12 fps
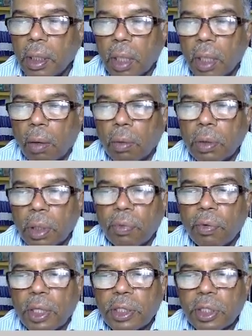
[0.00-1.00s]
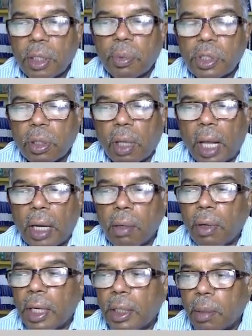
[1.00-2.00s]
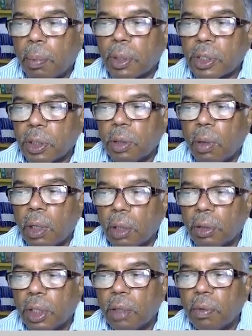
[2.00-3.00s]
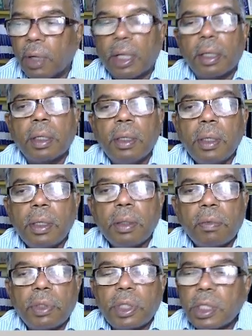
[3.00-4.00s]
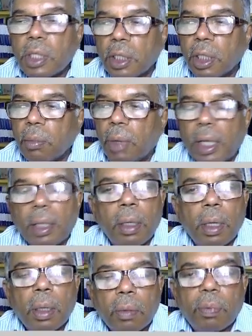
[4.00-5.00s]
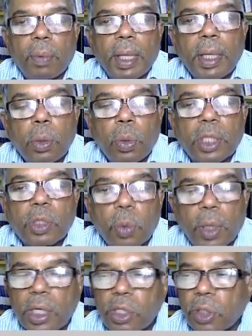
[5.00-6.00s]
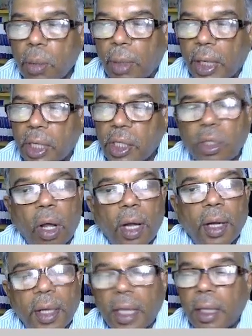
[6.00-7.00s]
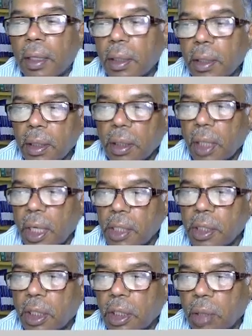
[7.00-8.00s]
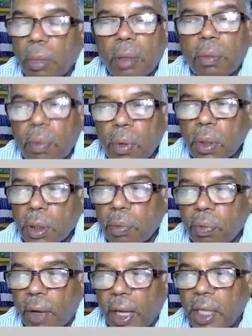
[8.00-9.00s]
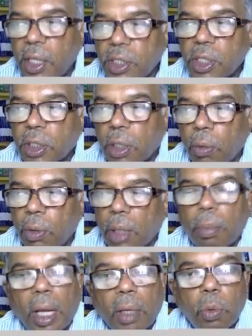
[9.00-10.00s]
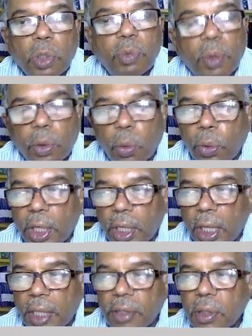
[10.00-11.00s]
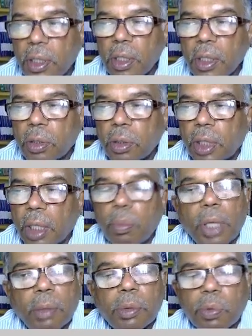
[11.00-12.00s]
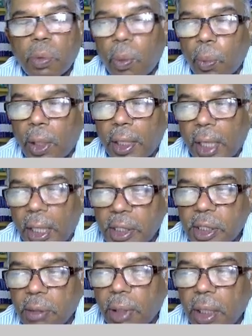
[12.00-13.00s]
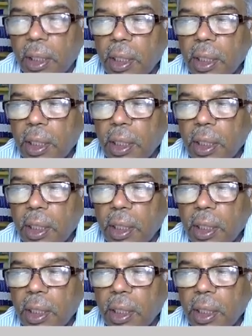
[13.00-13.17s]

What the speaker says: Now the first step is to calculate the present value of the dividend, which is nothing but 5 into exponential minus RT. That is nothing but the 5 is discounted backwards for 20 days, so that becomes 4.97.